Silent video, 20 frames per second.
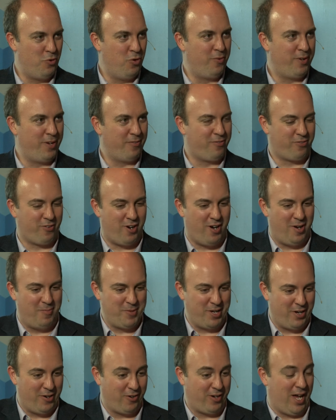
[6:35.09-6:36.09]
moving from,
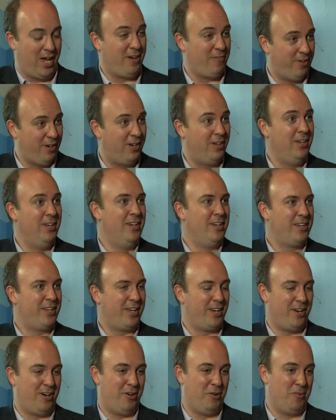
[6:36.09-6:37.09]
you know, kind of a,
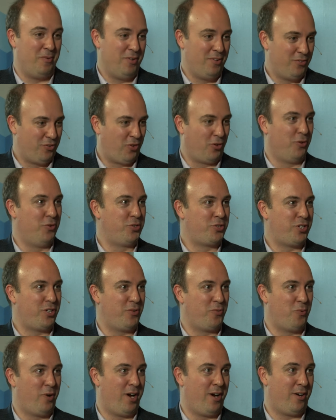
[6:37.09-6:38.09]
you know,
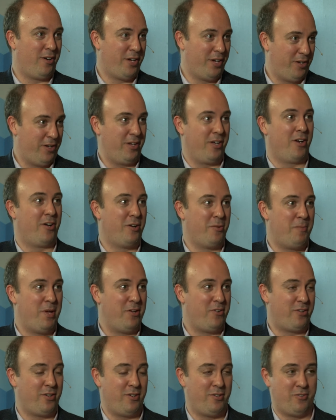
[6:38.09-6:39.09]
solution where, you, you know, you
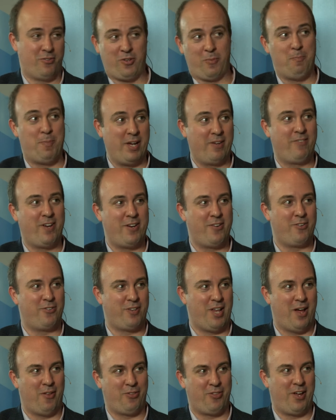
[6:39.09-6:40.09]
mentioned some big vendors
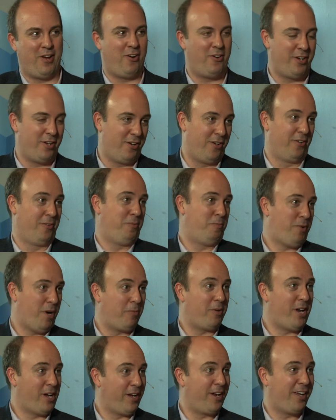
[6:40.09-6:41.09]
out there, you know, you're
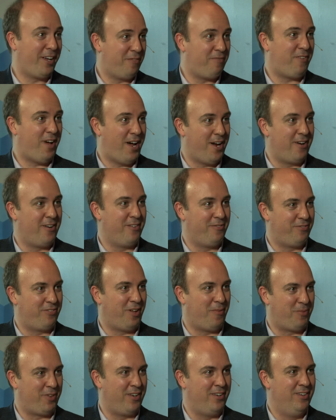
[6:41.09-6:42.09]
probably not going to get fired if
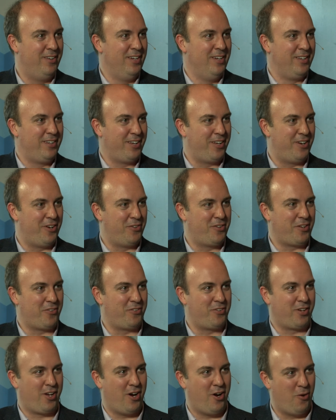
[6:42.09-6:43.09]
something, you know,
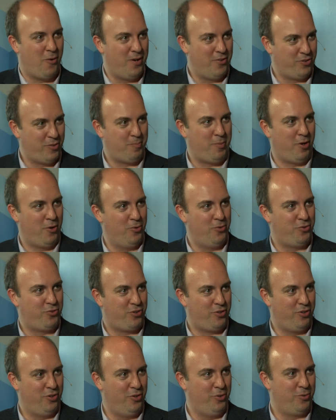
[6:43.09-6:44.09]
doesn't go as opposed
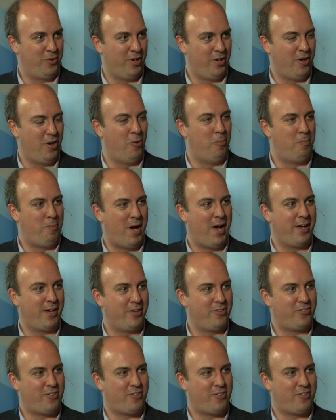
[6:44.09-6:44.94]
to, you know, buying a